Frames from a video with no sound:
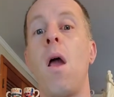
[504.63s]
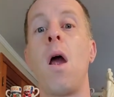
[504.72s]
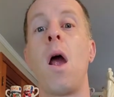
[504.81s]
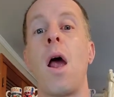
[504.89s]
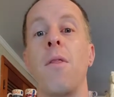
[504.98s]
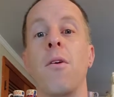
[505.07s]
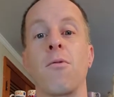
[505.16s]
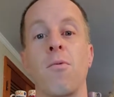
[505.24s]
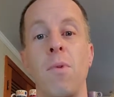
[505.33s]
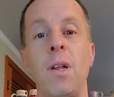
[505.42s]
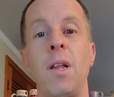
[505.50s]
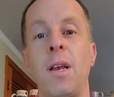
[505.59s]
And there's
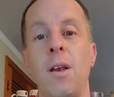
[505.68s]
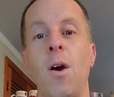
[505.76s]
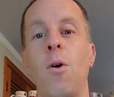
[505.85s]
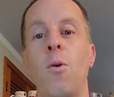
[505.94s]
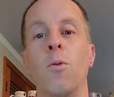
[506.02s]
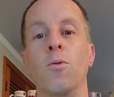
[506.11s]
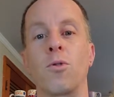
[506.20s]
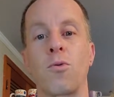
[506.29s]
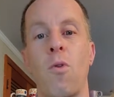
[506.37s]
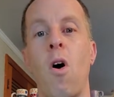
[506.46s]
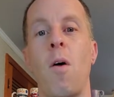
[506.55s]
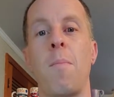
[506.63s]
really no
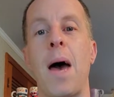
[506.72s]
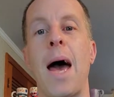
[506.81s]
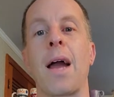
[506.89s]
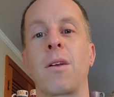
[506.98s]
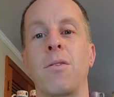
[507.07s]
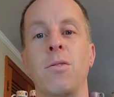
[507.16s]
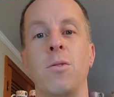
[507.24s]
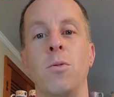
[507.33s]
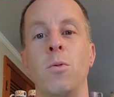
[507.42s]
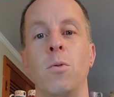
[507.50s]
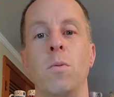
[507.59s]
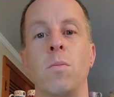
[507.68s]
drawback
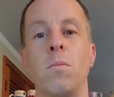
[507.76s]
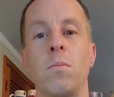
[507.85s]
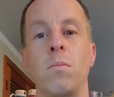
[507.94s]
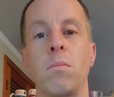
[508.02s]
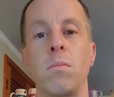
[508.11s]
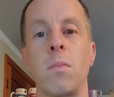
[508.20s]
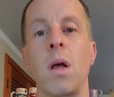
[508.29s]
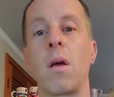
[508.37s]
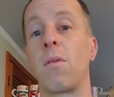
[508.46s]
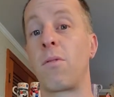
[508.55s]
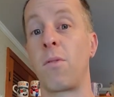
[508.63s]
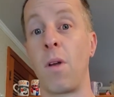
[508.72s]
to
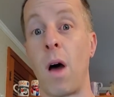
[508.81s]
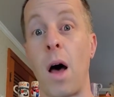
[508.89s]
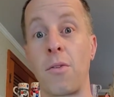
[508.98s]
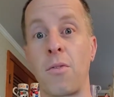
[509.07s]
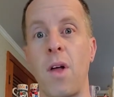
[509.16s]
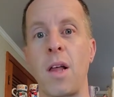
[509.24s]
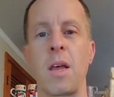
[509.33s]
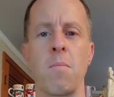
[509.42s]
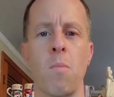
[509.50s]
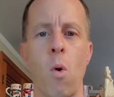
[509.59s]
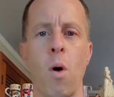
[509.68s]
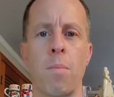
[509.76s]
slightly
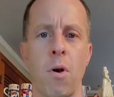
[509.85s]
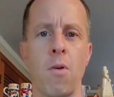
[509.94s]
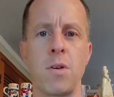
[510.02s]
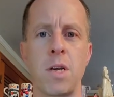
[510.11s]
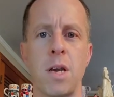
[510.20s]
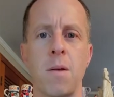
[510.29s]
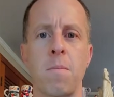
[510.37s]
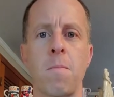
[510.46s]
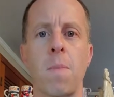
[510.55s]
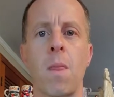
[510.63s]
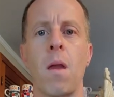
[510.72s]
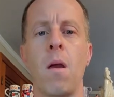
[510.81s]
more protein.
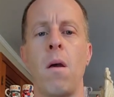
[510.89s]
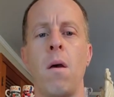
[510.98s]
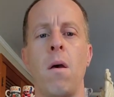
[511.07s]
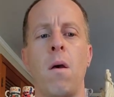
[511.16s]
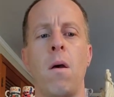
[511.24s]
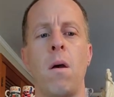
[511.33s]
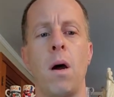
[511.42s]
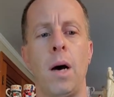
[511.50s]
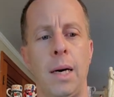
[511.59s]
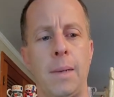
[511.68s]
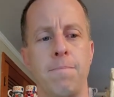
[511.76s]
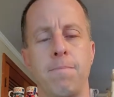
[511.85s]

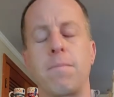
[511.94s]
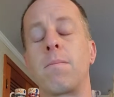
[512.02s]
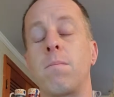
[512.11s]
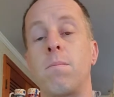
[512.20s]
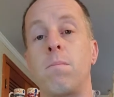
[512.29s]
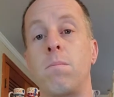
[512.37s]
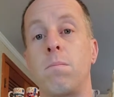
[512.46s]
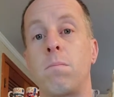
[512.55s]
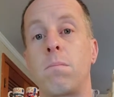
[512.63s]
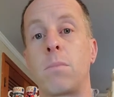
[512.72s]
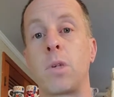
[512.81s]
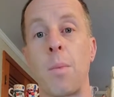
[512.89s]
Something
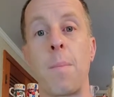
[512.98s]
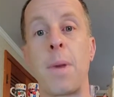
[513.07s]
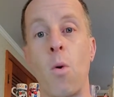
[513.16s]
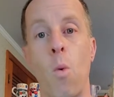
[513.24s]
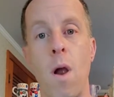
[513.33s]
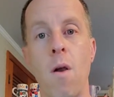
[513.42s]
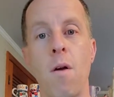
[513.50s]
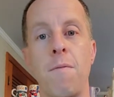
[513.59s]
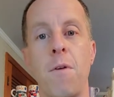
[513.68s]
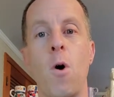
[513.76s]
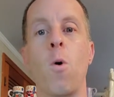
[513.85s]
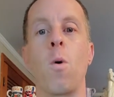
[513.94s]
to be aware of,
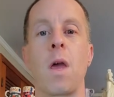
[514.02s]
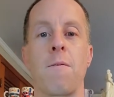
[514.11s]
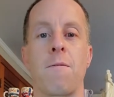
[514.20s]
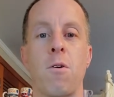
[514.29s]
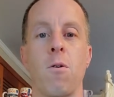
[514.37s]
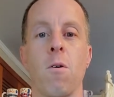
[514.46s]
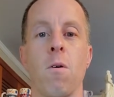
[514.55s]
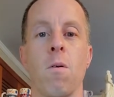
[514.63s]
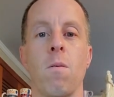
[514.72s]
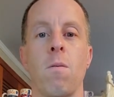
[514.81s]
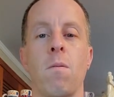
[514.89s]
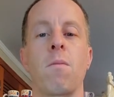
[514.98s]
though, if you
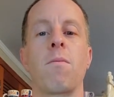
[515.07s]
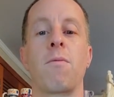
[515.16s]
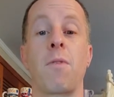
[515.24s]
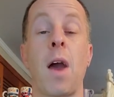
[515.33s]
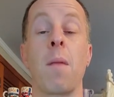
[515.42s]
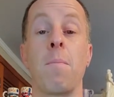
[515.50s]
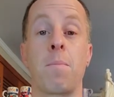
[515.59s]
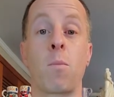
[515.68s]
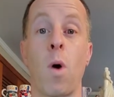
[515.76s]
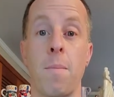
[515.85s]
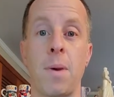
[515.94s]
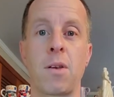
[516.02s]
got
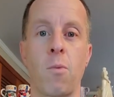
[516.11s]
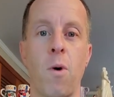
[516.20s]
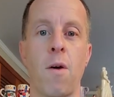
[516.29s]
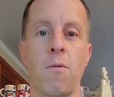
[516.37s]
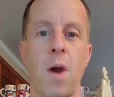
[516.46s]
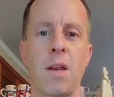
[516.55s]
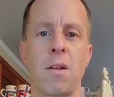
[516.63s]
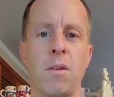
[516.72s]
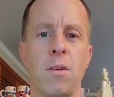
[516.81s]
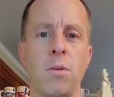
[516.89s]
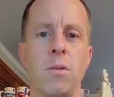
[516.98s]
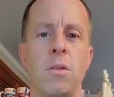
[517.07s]
quite a bit of weight to
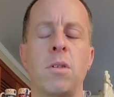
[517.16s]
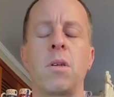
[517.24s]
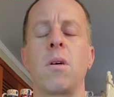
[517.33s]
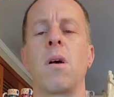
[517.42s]
lose,